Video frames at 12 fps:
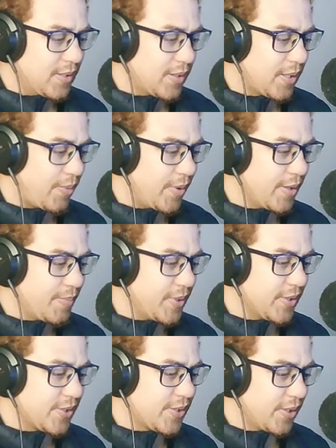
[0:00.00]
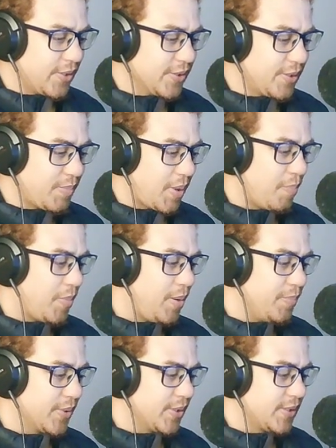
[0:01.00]
I want to be a soldier my mom
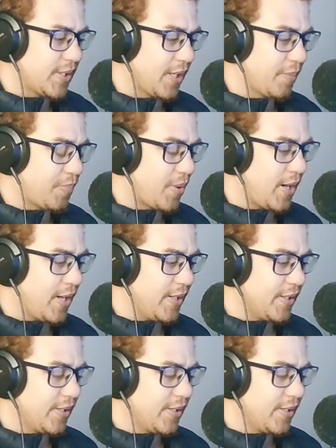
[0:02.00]
could take pride in.